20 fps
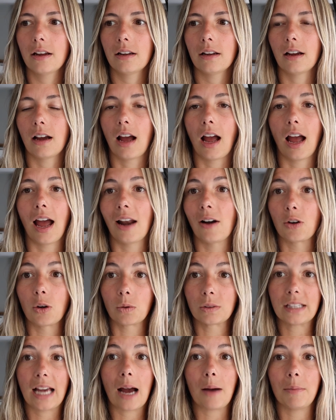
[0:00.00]
I don't know
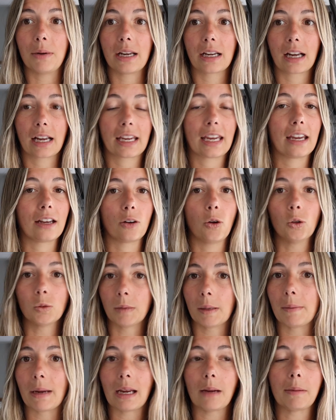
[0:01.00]
what's happening. I can't hold
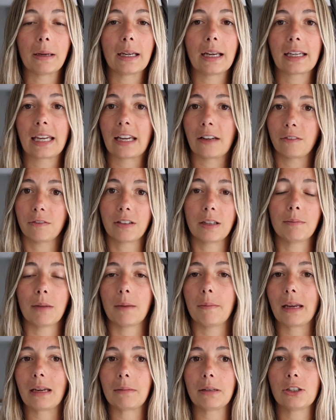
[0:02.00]
my baby, I can't feed my
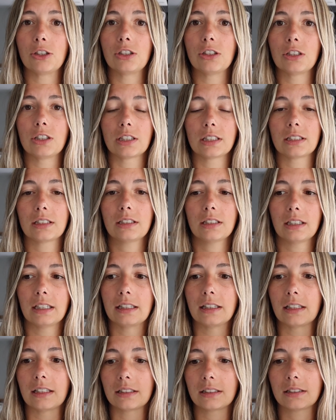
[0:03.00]
baby, she's just
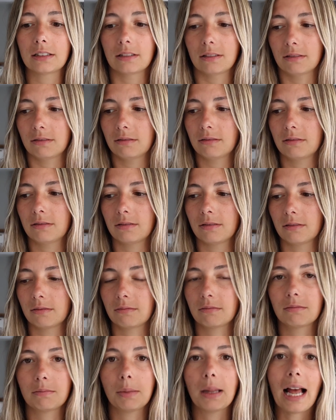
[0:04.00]
in this
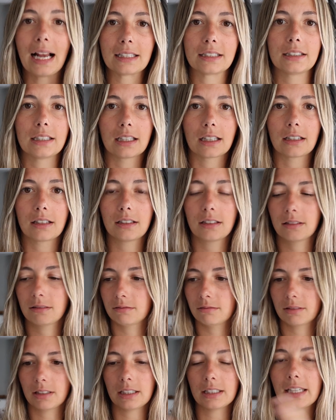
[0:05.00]
plastic
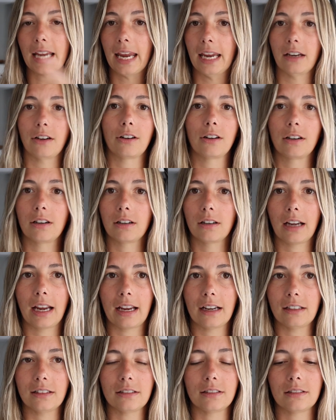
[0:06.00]
container
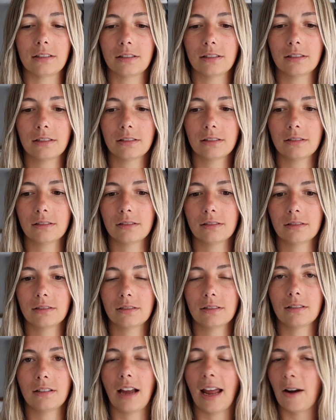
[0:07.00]
and
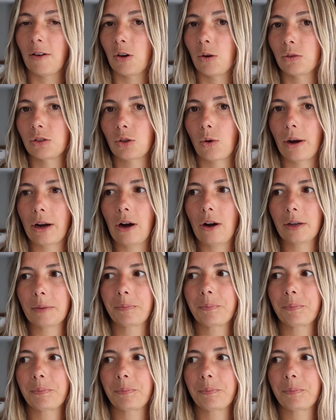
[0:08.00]
I don't know what's going on.